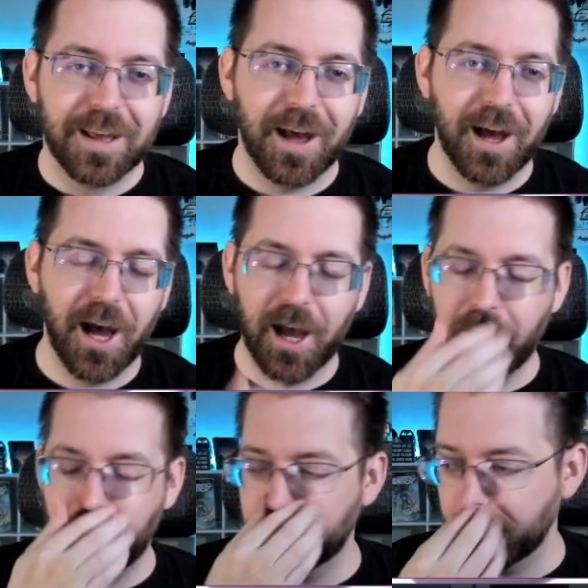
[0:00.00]

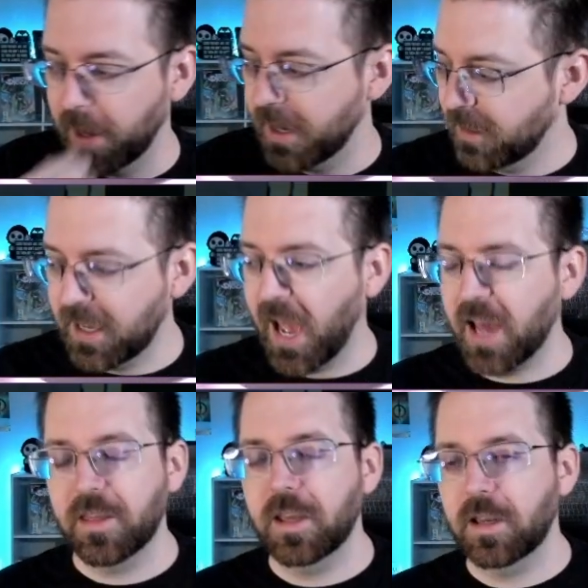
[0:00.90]
But
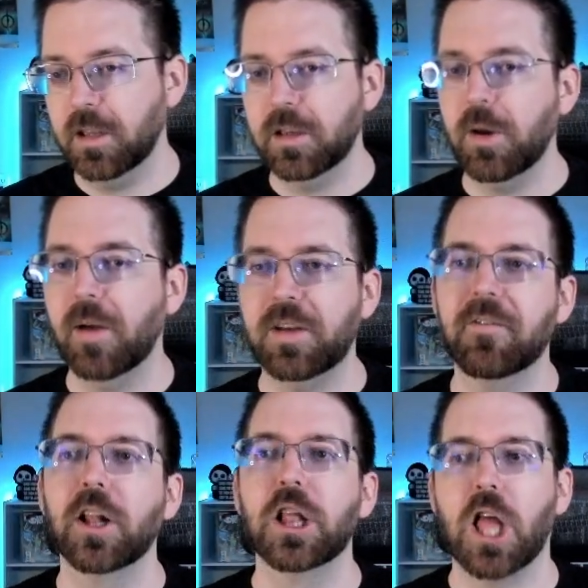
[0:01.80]
yeah, you have to have
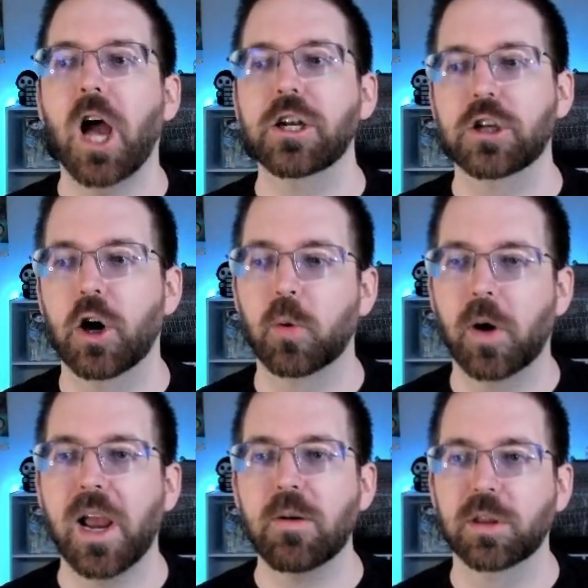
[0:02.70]
a lot go
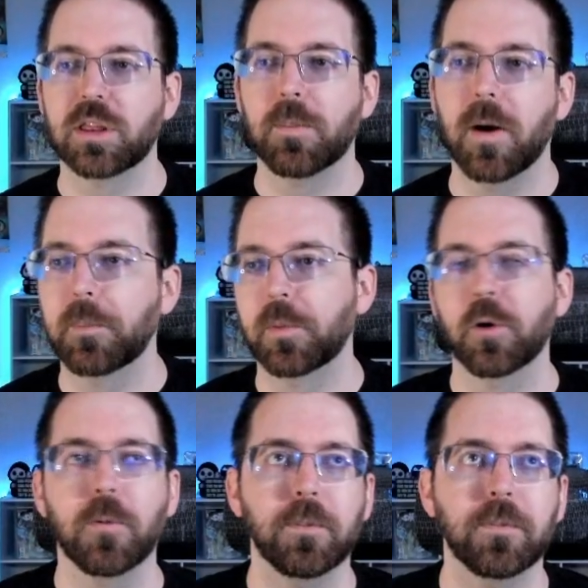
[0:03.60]
right with the pump room
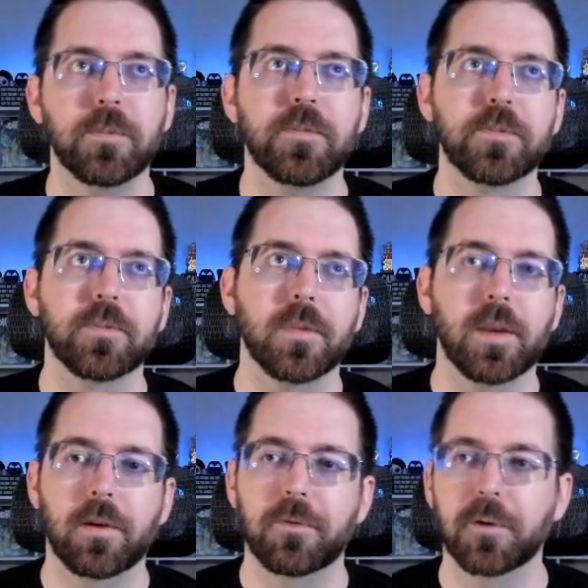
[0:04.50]

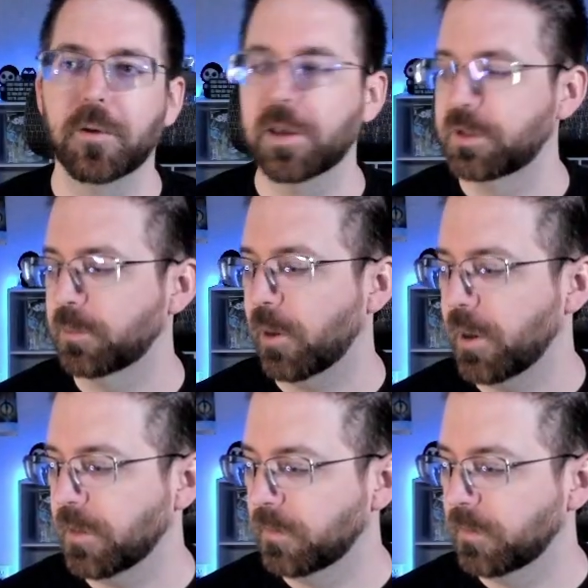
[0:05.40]
for this run.